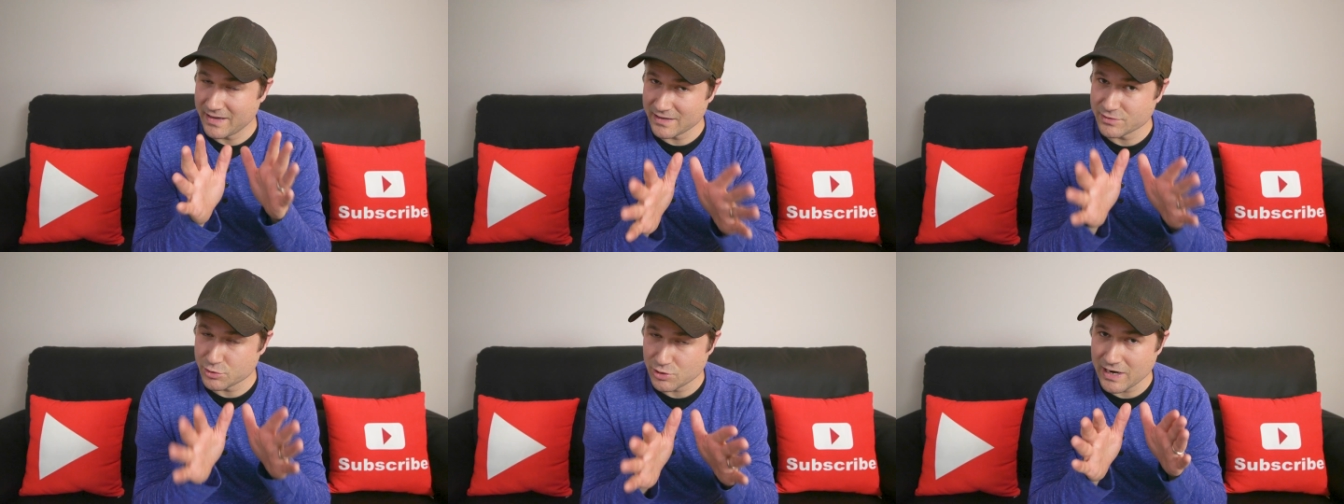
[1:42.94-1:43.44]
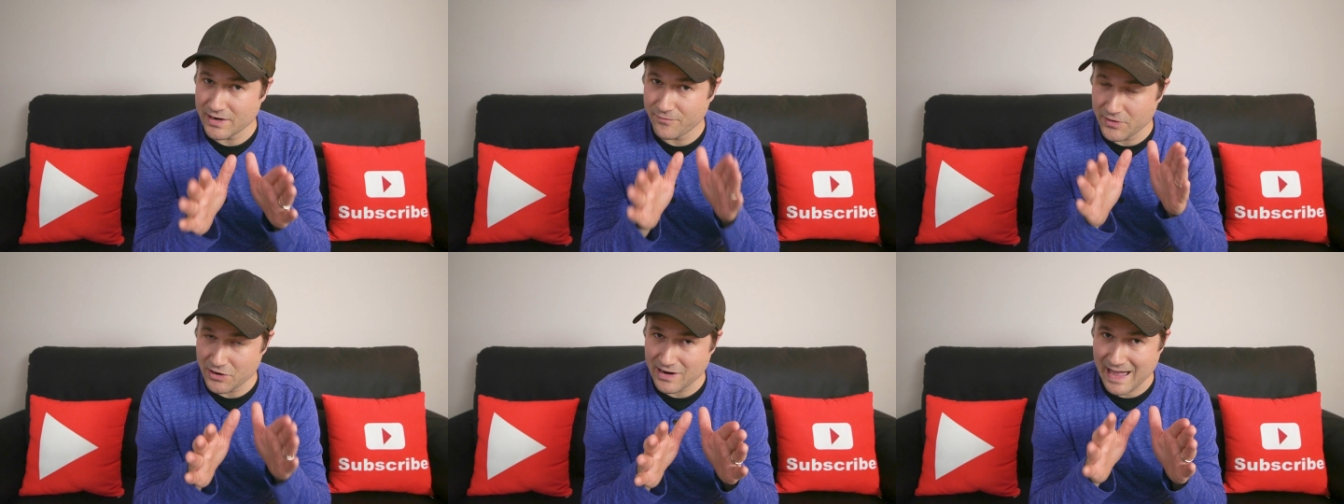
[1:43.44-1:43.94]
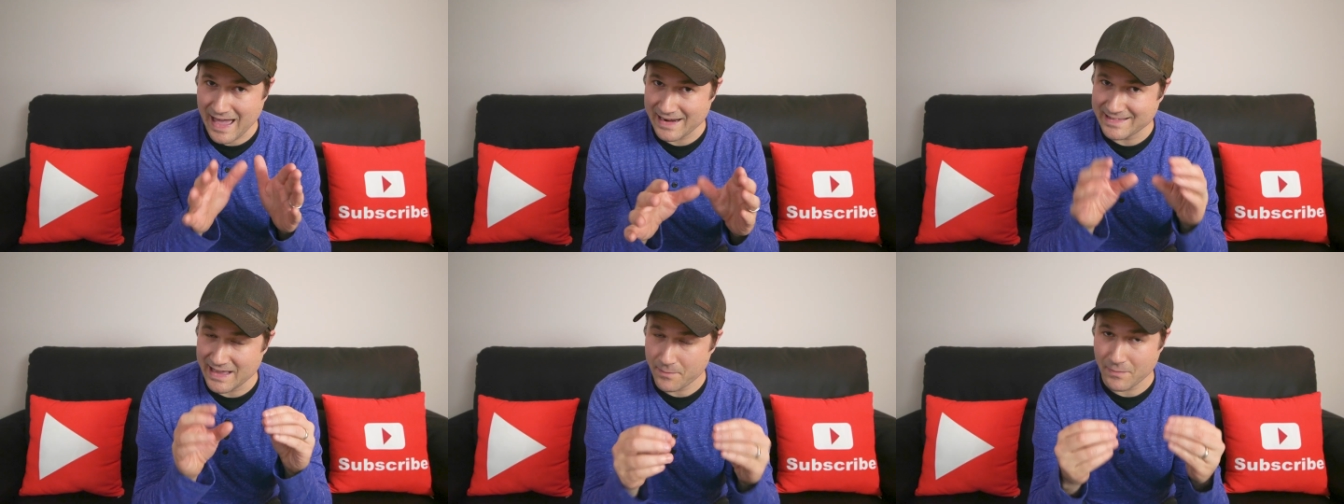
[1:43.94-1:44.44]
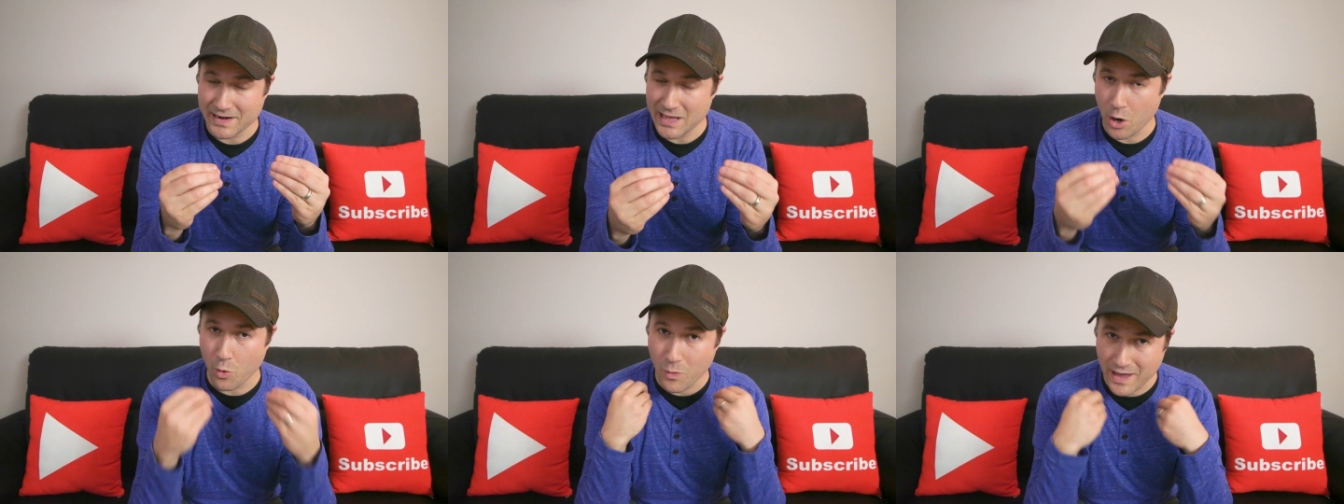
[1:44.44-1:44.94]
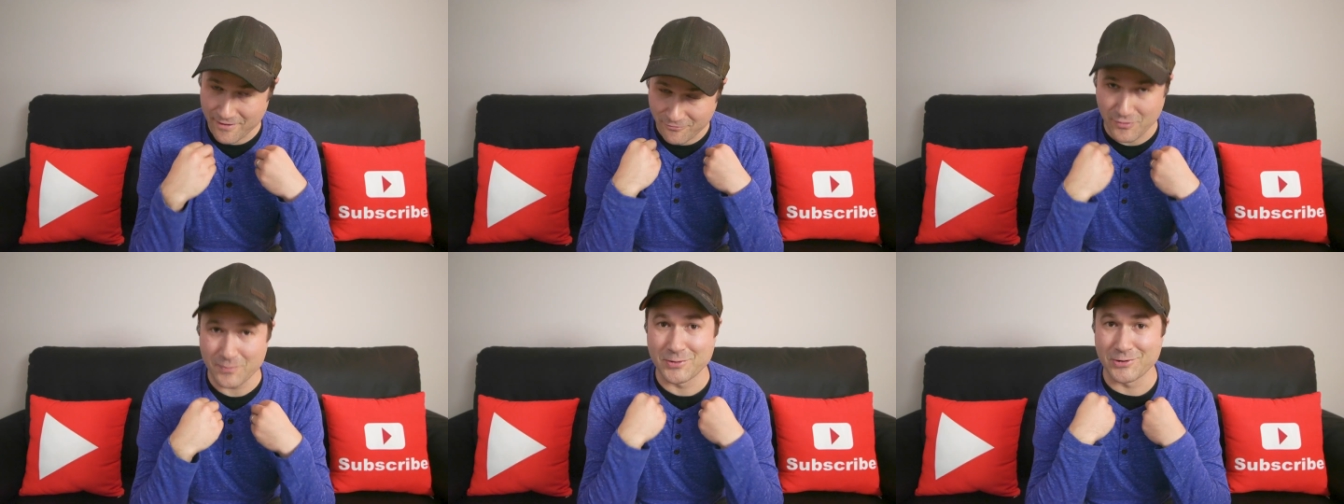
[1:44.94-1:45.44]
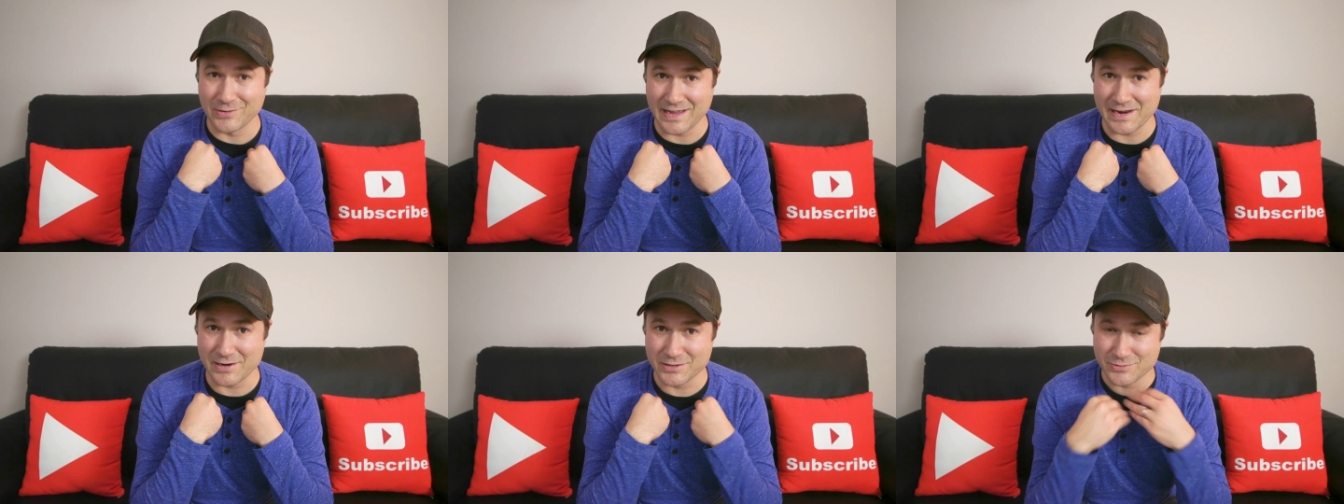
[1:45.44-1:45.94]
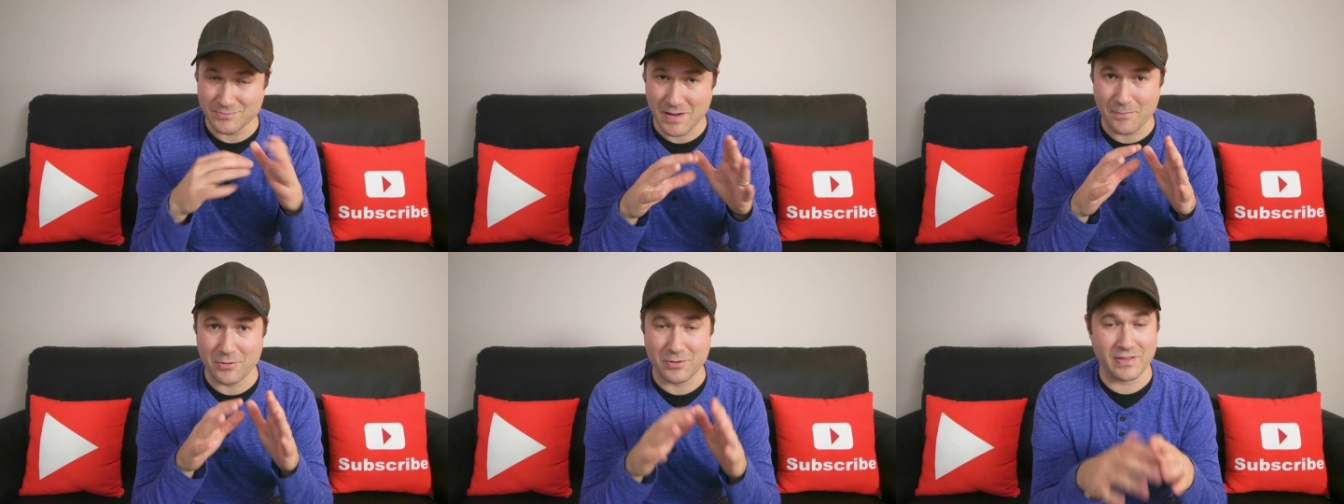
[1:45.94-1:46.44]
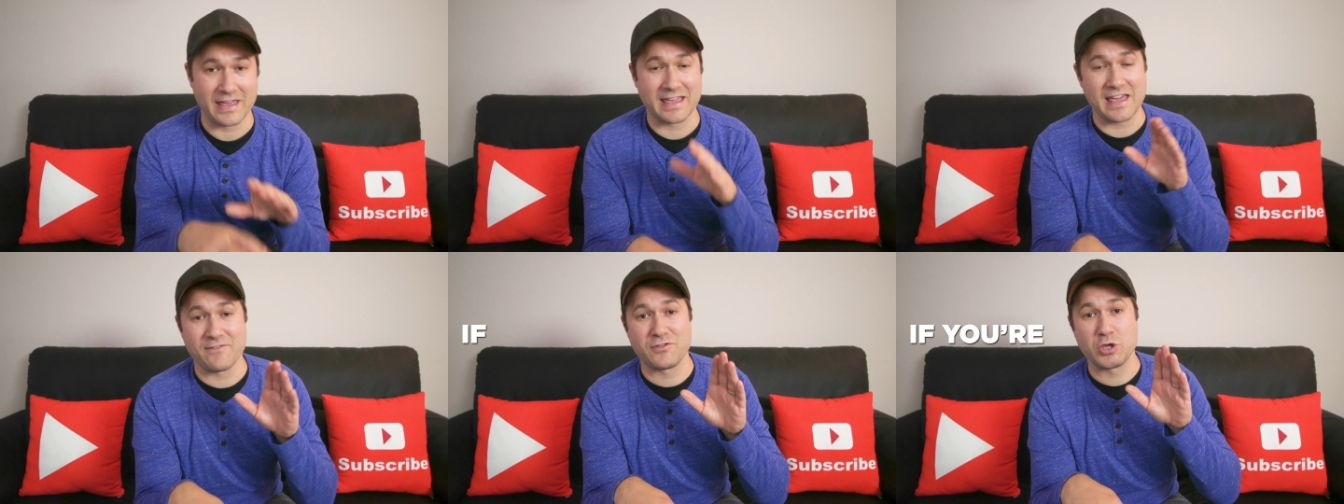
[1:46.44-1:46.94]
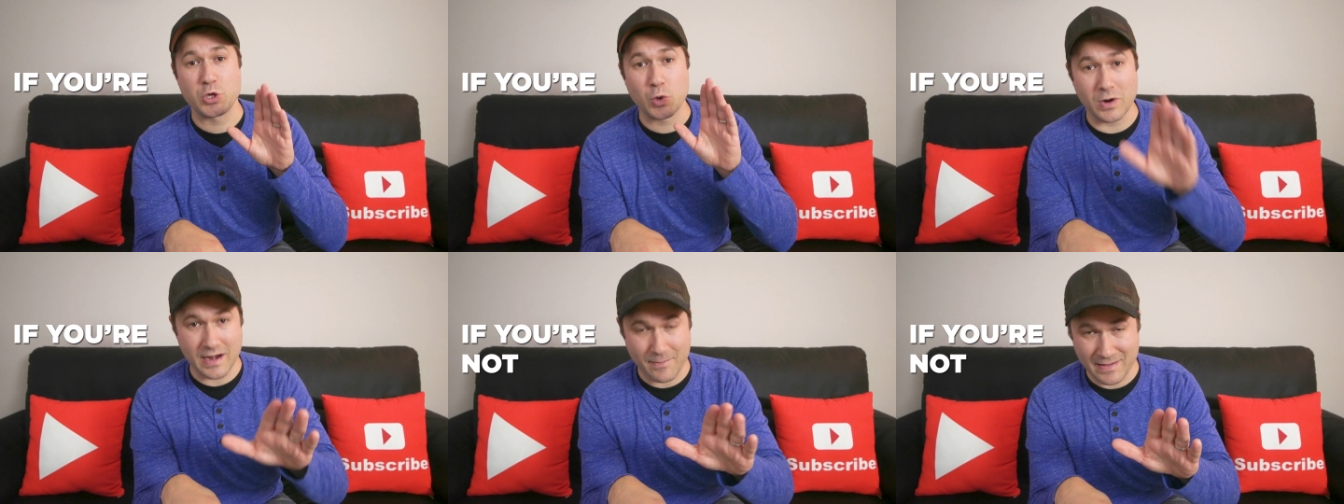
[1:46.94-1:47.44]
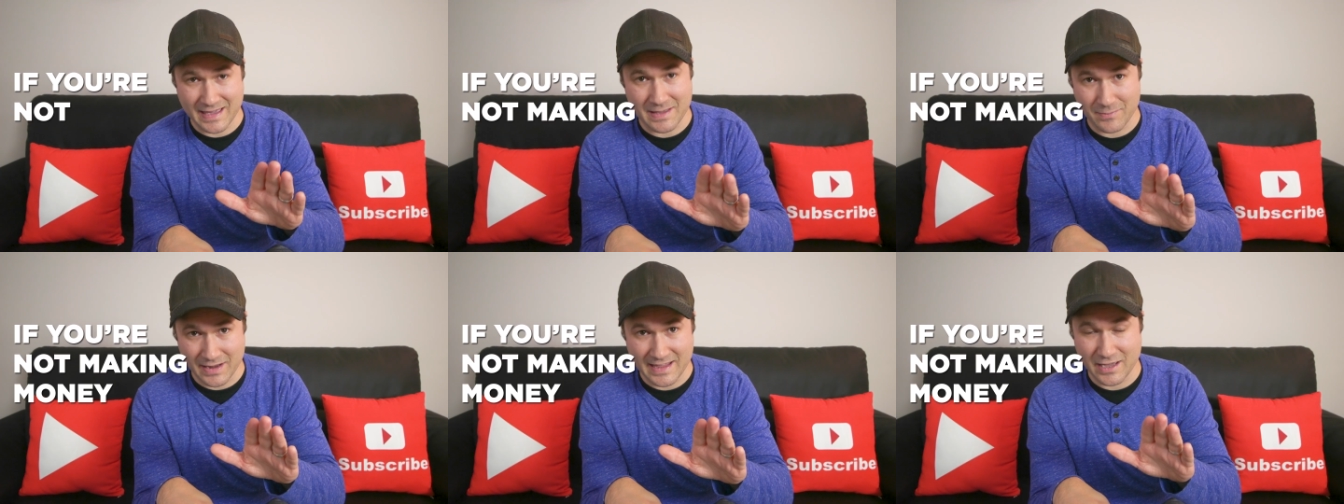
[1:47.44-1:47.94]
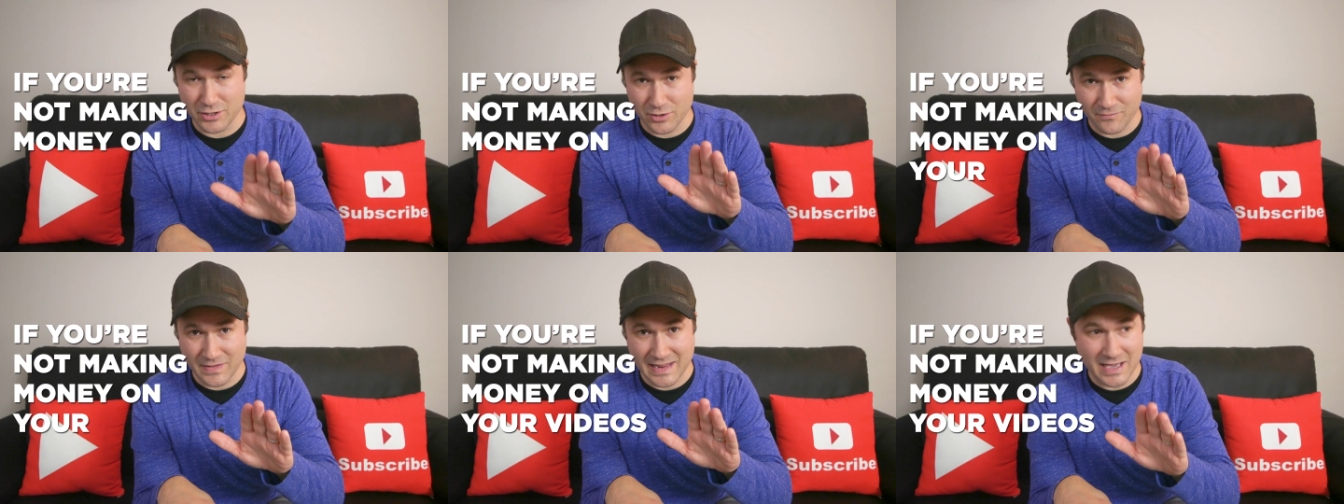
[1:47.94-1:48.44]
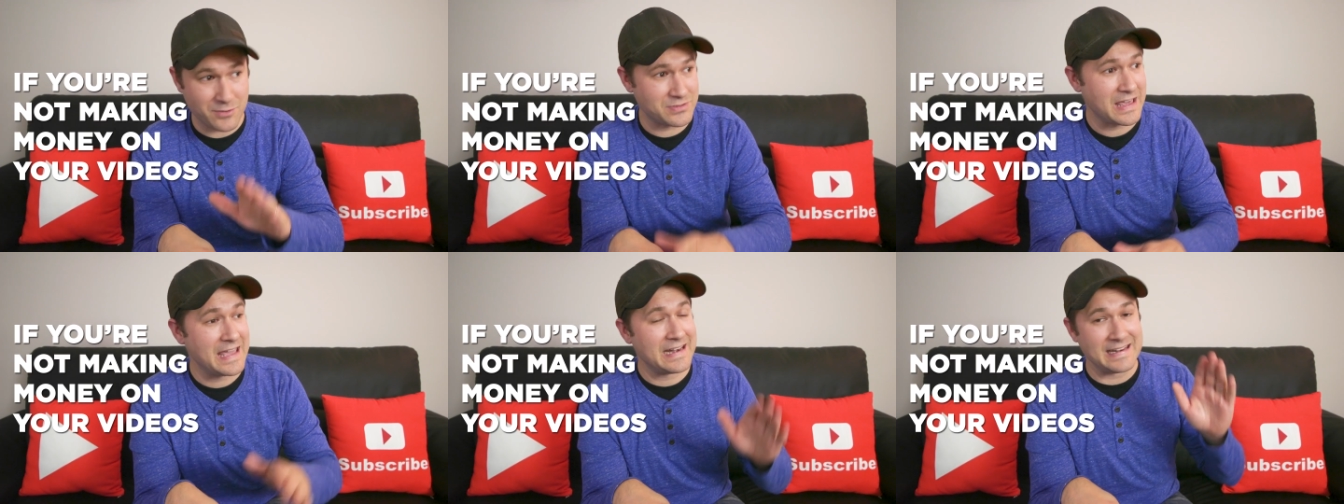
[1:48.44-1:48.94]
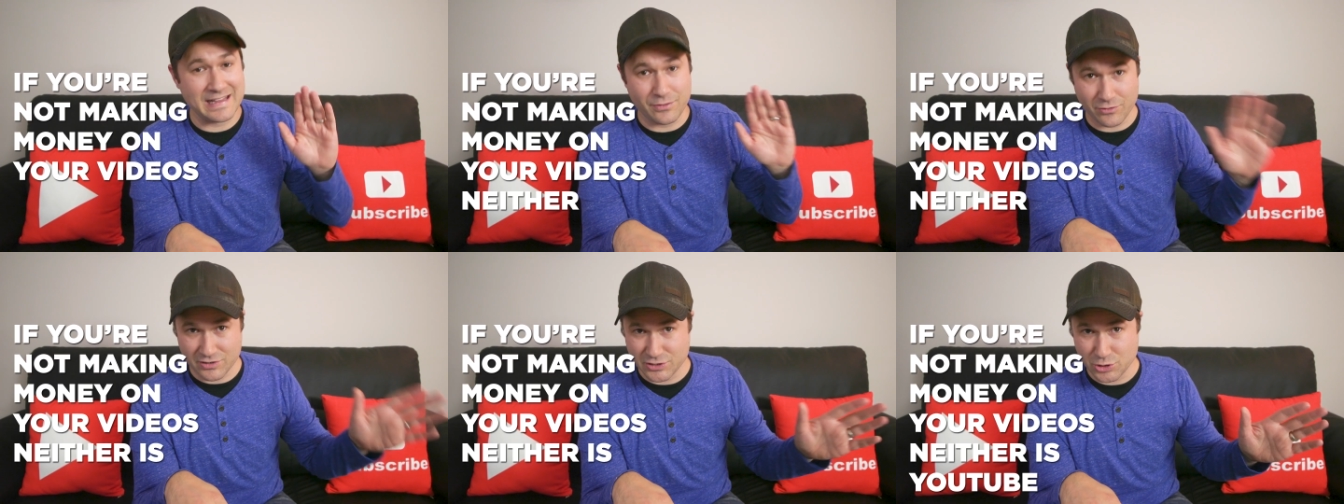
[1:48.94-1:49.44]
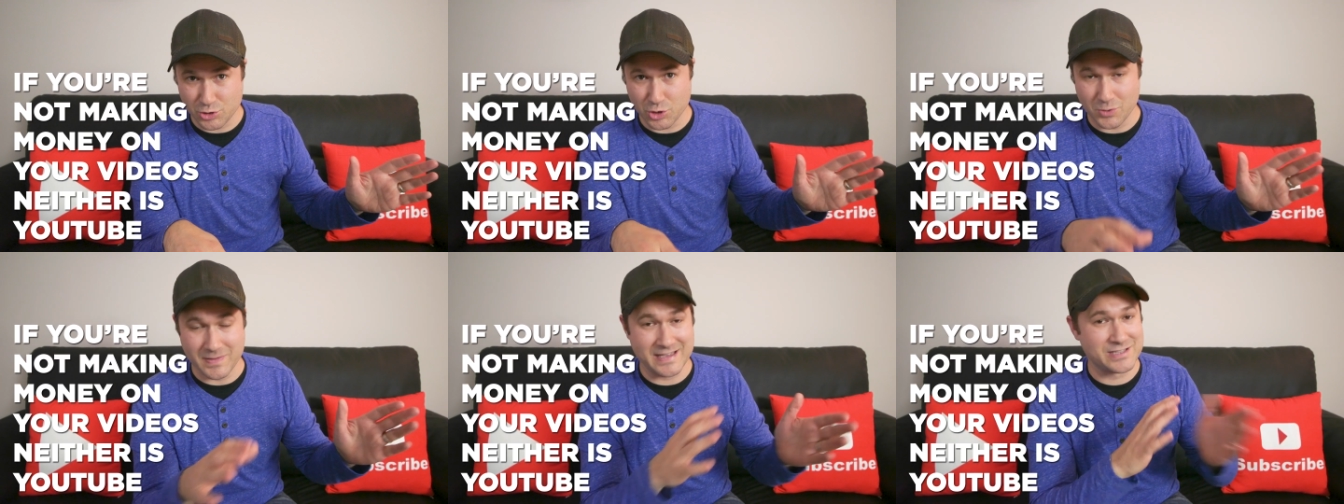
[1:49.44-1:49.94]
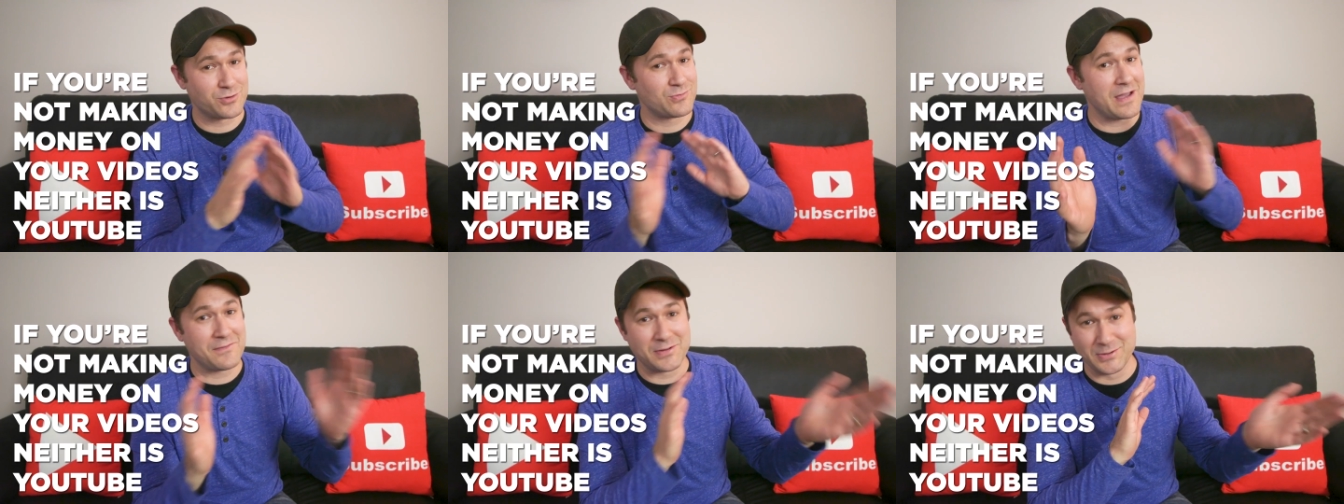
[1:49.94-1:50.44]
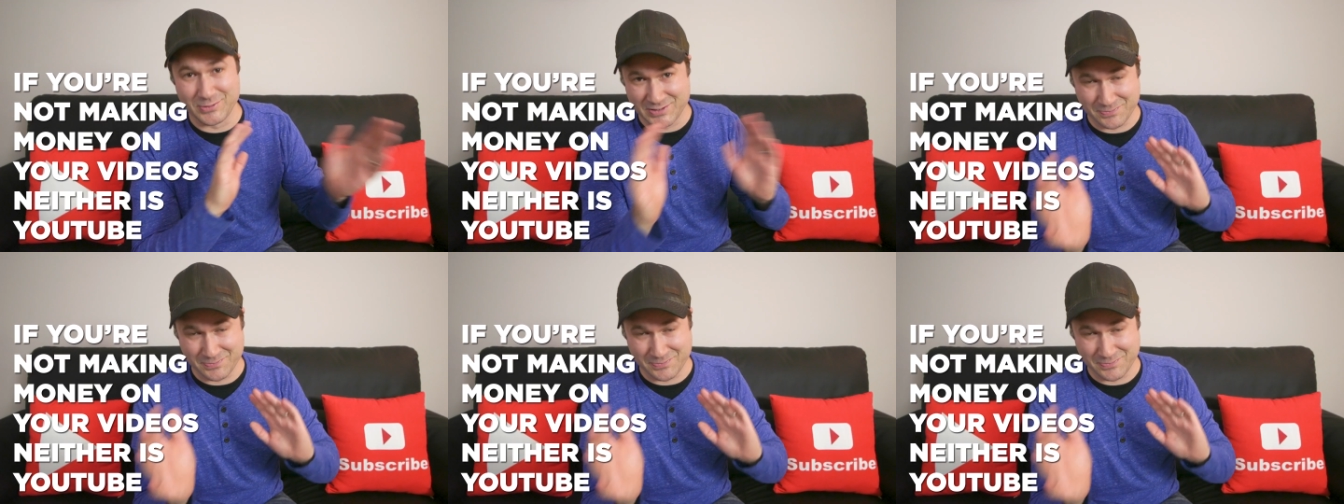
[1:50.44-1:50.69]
because they're trying to figure out how to take money away from creators. Remember, like if you're not making money on your videos, neither is YouTube. It's a revenue